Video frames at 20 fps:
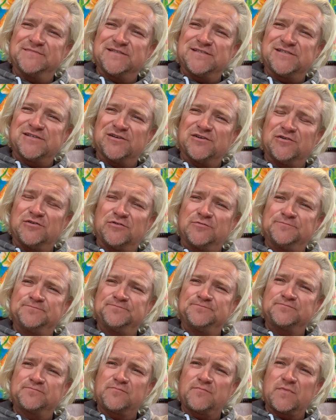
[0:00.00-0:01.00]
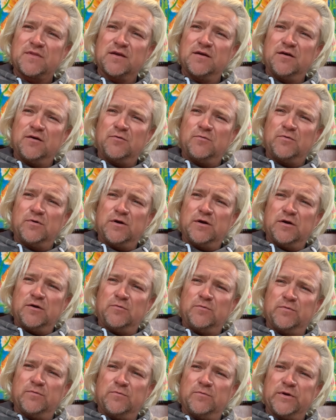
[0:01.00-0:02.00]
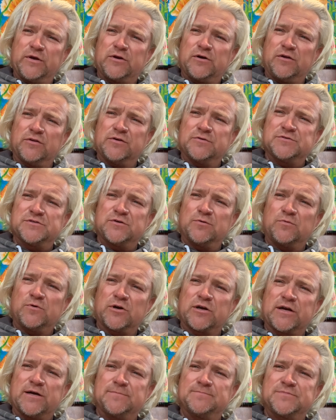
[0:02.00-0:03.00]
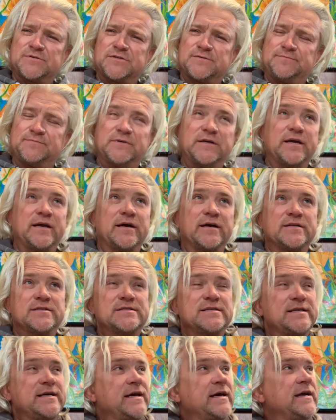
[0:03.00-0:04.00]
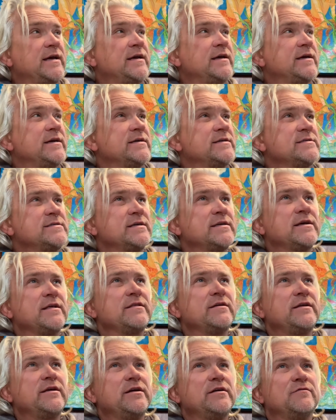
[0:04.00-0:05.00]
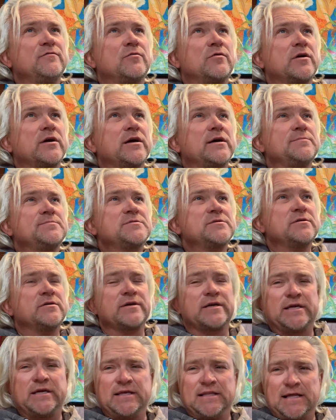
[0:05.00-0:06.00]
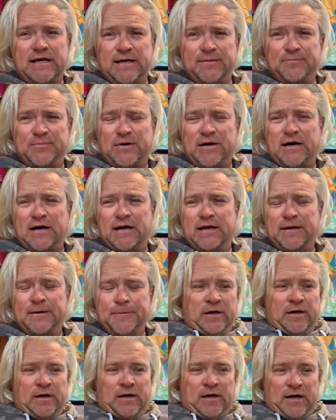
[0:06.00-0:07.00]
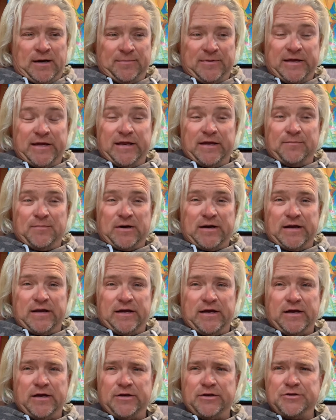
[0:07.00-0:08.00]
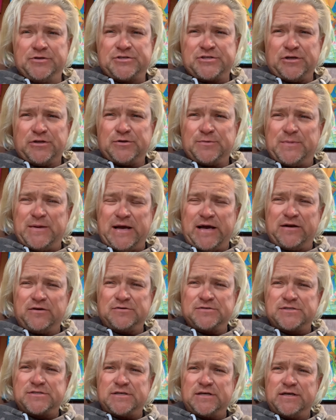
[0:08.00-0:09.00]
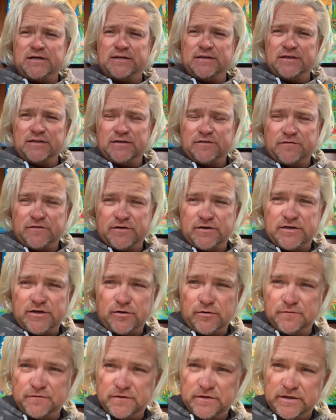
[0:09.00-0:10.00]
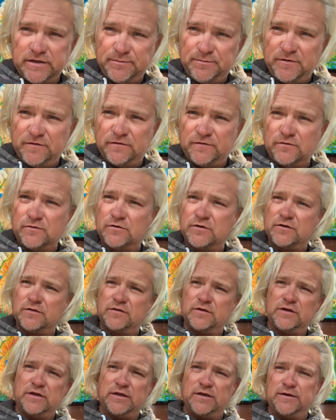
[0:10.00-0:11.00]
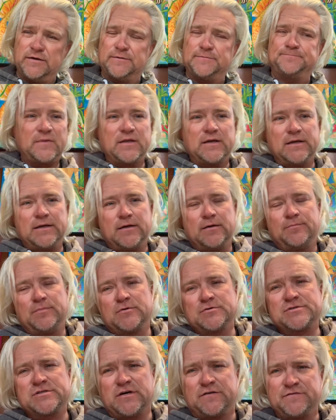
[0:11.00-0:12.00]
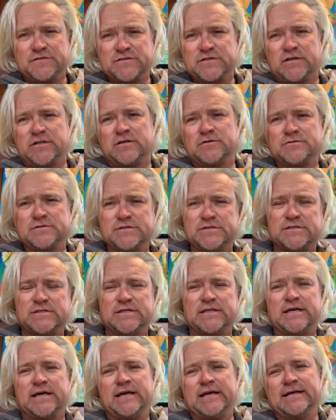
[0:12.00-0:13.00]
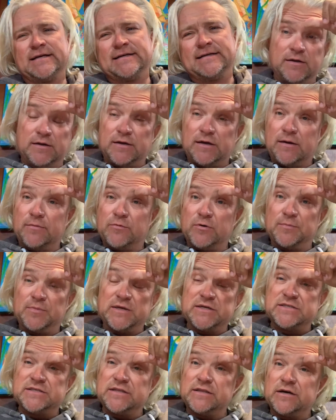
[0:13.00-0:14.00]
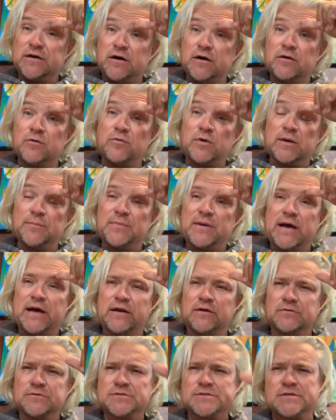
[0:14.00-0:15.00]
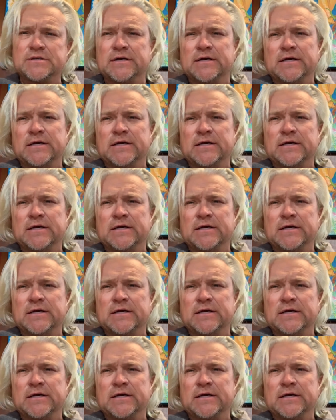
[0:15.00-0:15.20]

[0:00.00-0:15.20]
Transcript: So we call those the workups. And today is another day of workups on Key Lime Pie. I'm getting my new solar panels delivered, hopefully before the post office closes today. I'm replacing the 100-watt panels